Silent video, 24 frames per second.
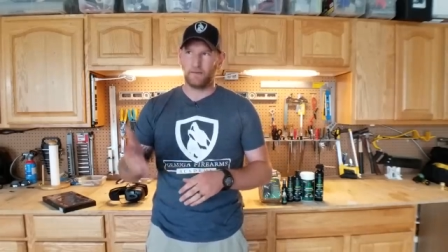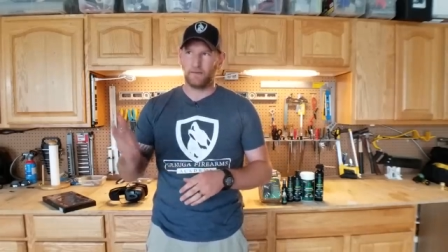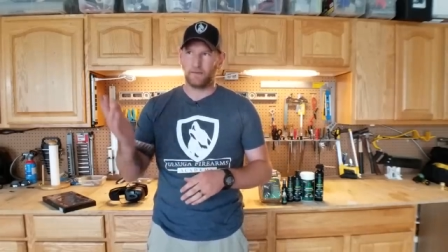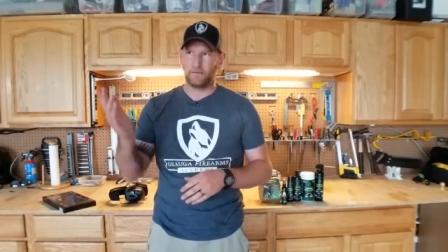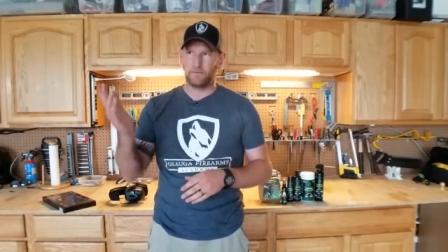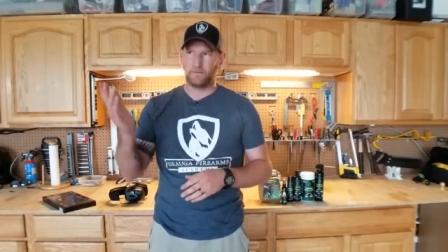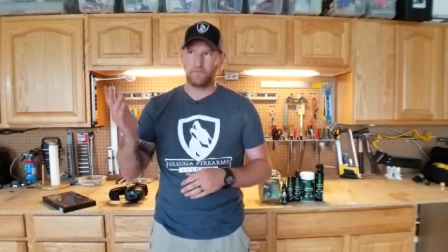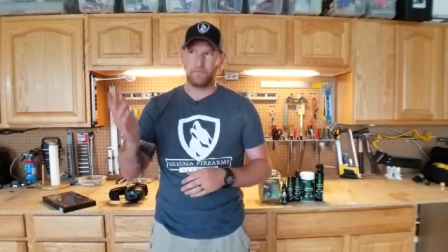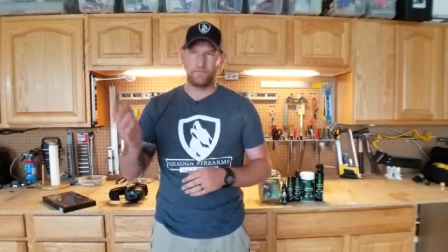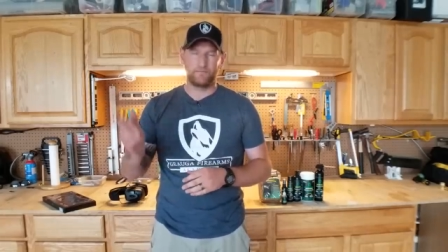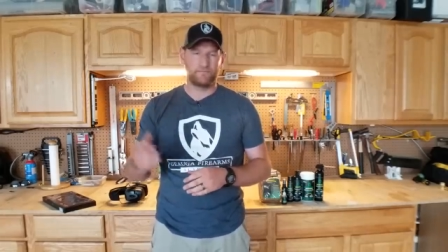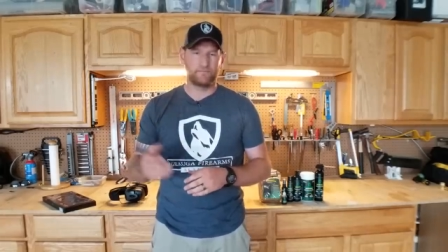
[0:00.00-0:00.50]

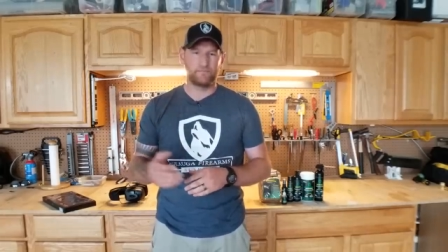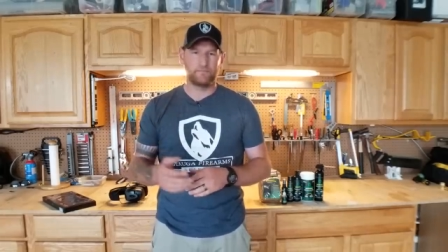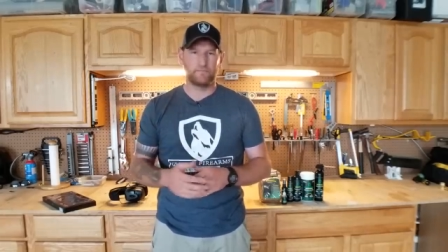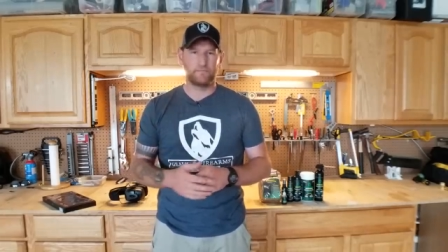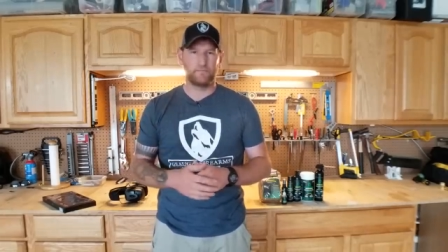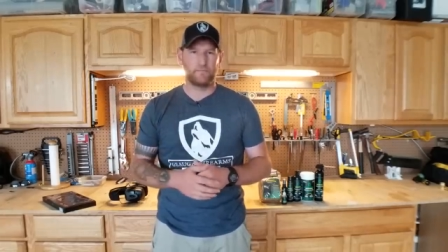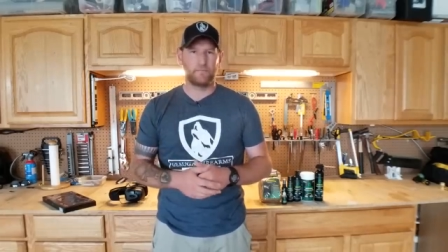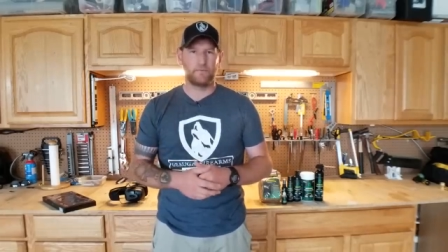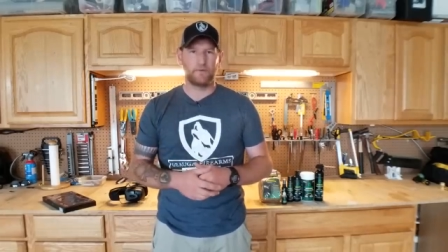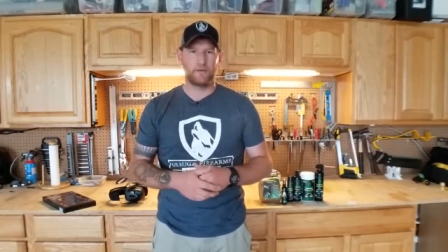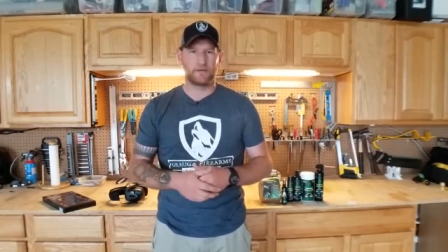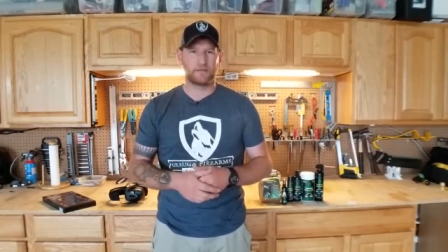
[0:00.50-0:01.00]
a,
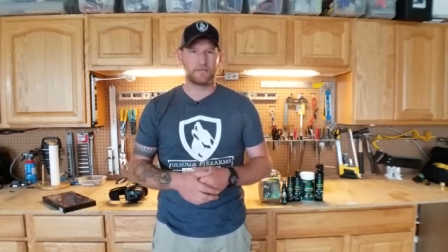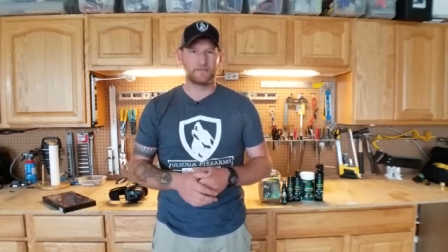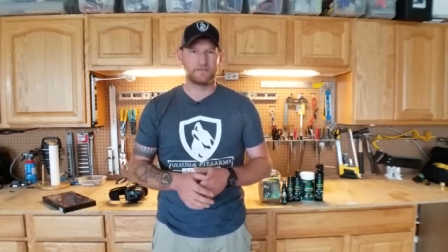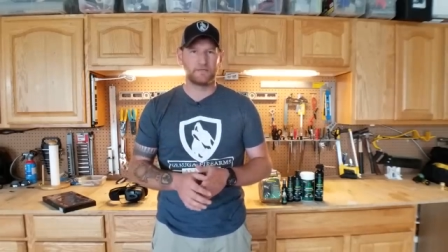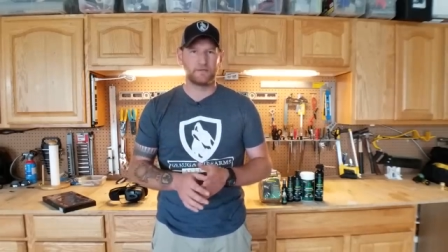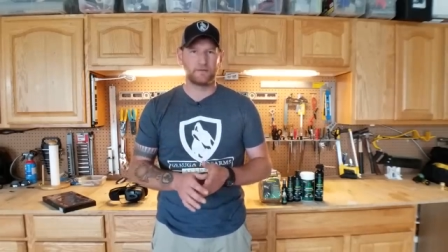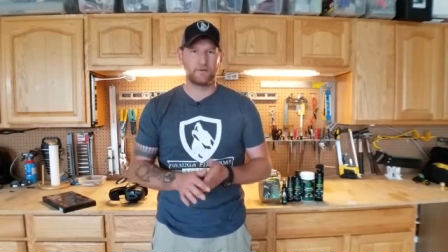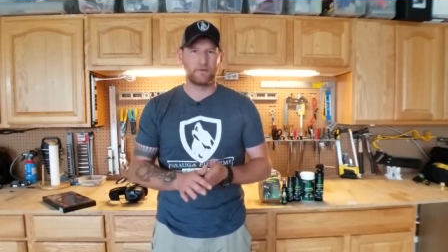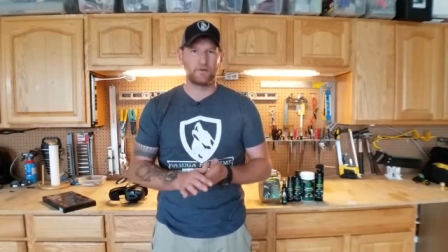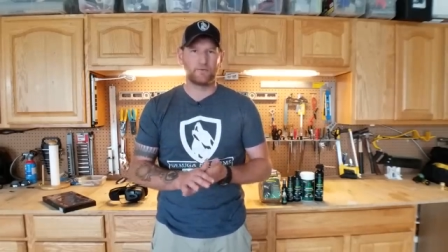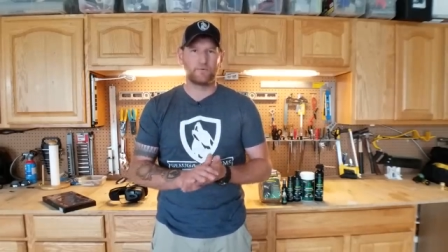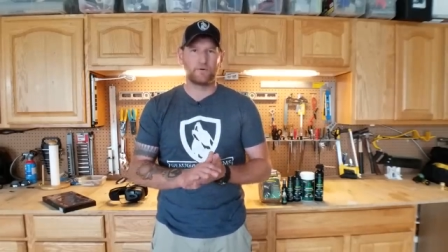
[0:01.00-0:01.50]
like I
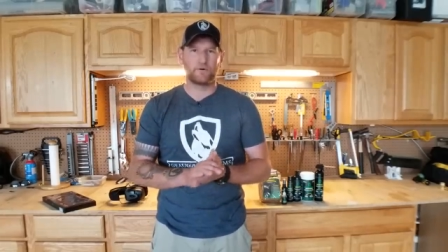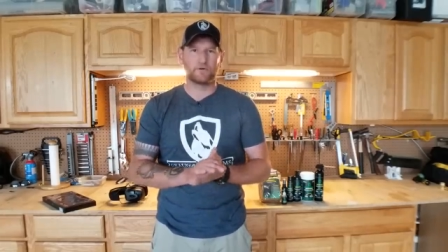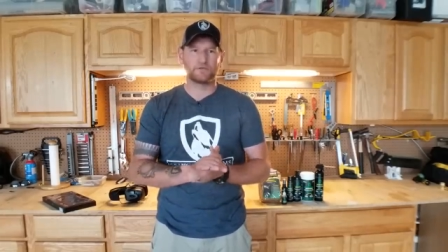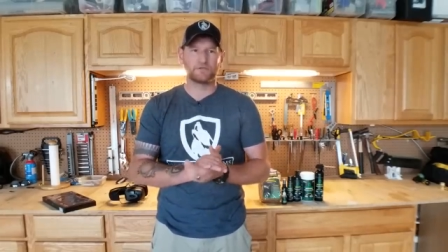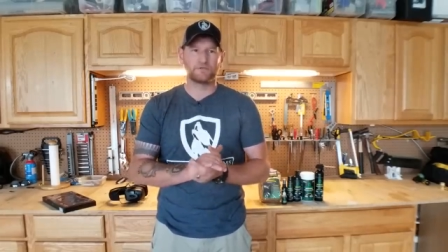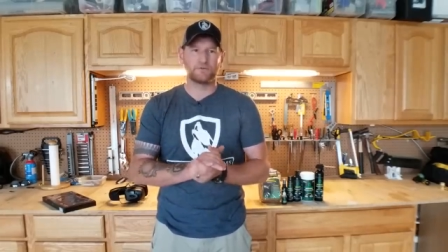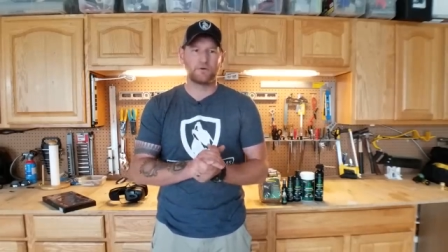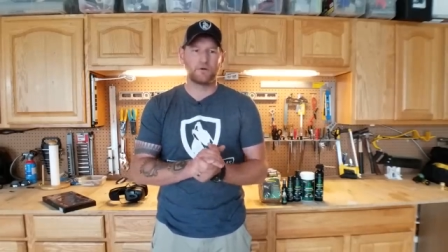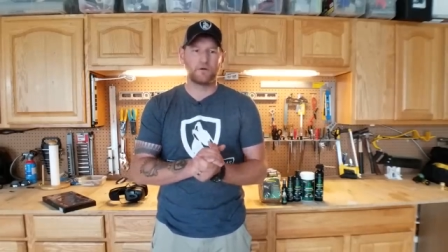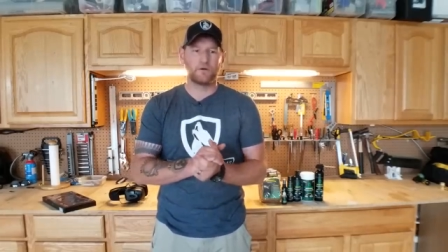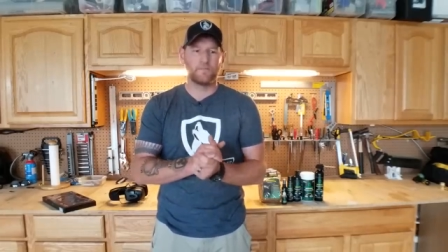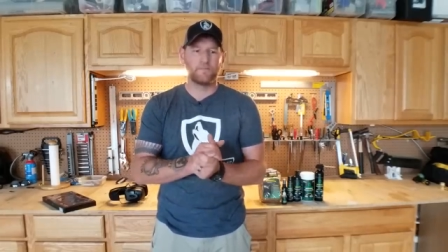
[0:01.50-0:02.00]
said, an auto parts
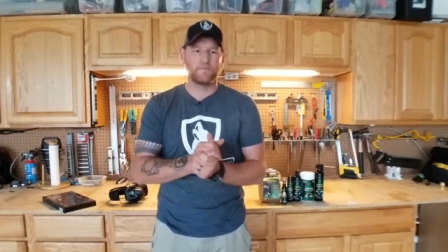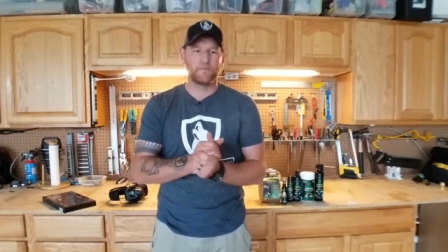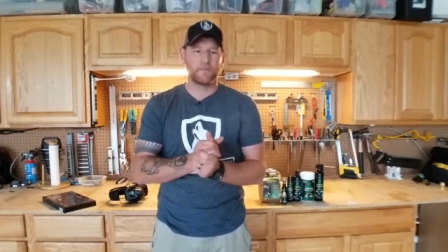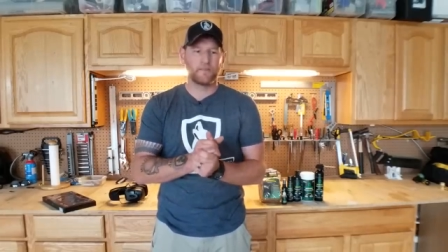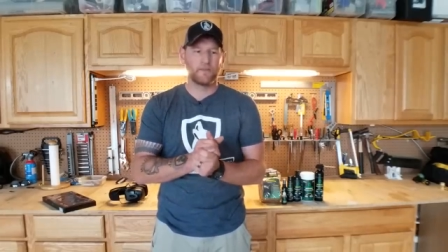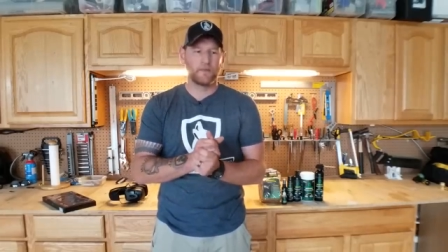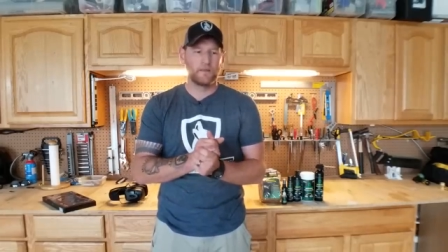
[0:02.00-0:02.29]
store.